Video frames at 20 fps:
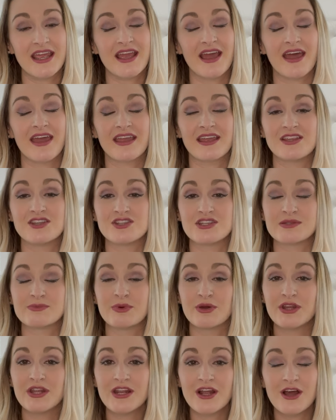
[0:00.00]
I can just
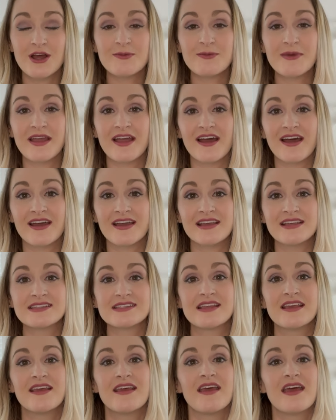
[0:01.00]
put it on my eyes,
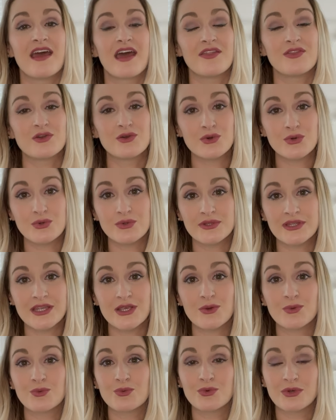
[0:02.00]
and the
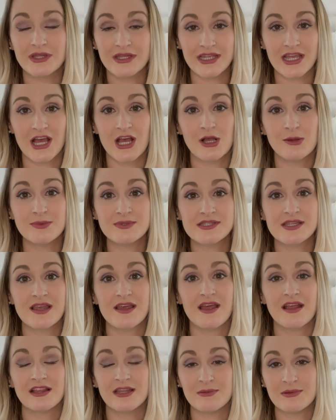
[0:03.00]
cooling really helps
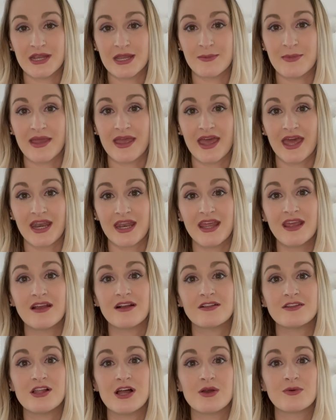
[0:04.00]
eliminate my headache
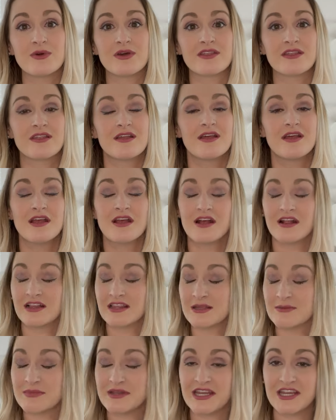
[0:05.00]
along with
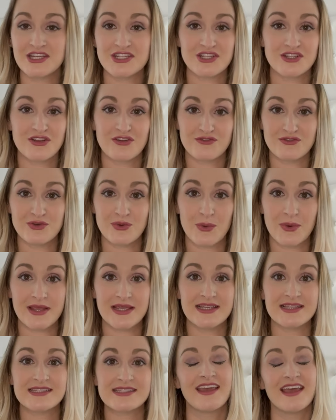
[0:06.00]
elimination of
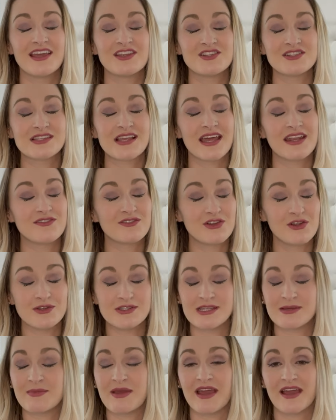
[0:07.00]
noise and just kind of
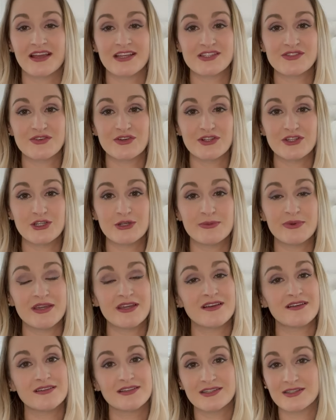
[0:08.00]
closing my eyes for a little
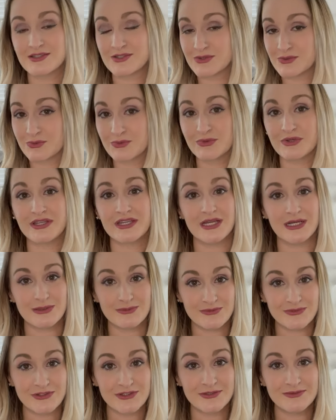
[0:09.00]
bit. It was really
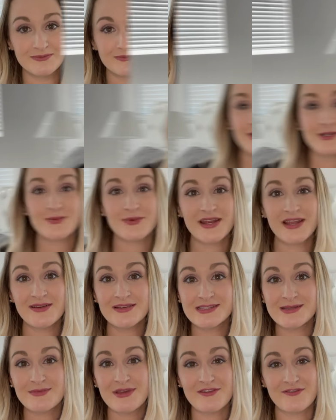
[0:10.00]
helpful. So when I
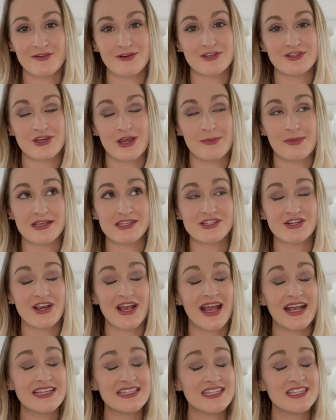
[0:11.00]
was in my first trimester,
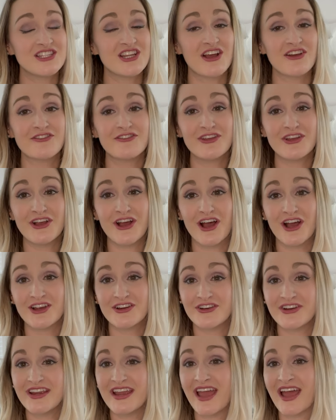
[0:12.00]
I did not feel
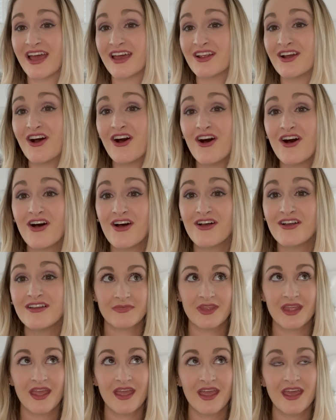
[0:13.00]
hungry at all.